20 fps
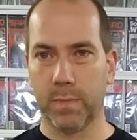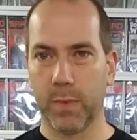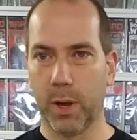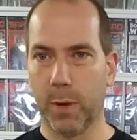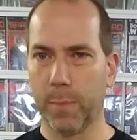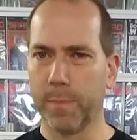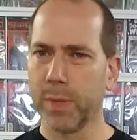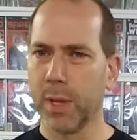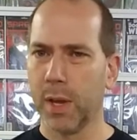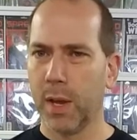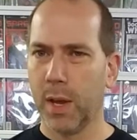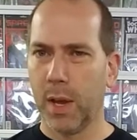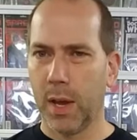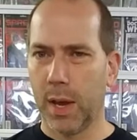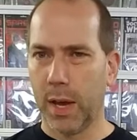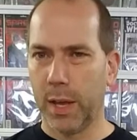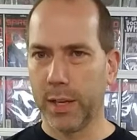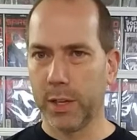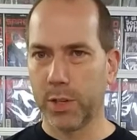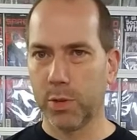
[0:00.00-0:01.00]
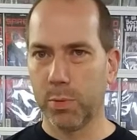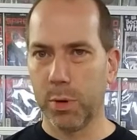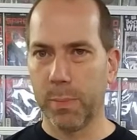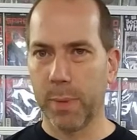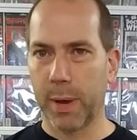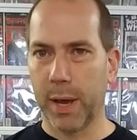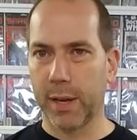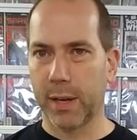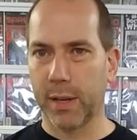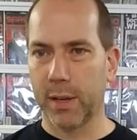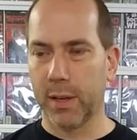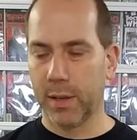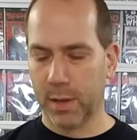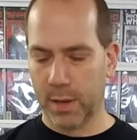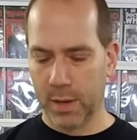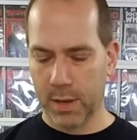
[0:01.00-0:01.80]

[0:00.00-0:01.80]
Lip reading: No, I think it should be back